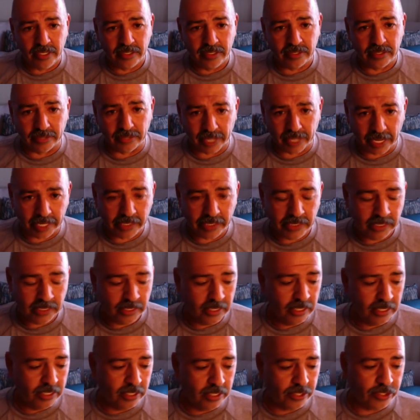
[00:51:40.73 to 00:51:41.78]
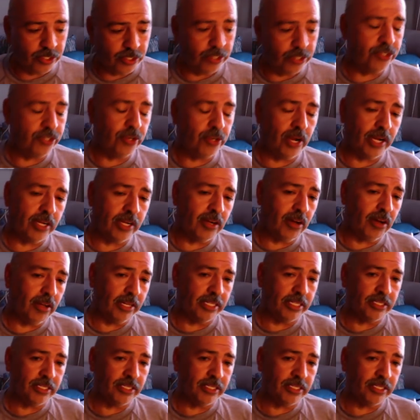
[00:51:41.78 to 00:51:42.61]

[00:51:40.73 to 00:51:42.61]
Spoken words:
Okay. Exactly. You try calling